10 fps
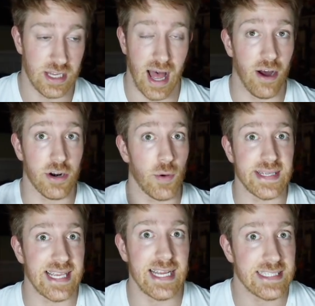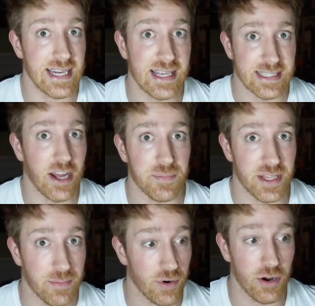I don't know, he's hinting at
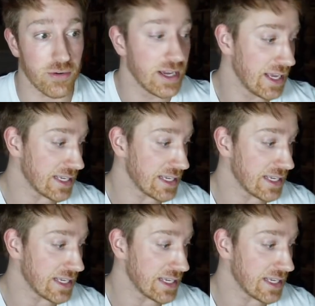something, bro.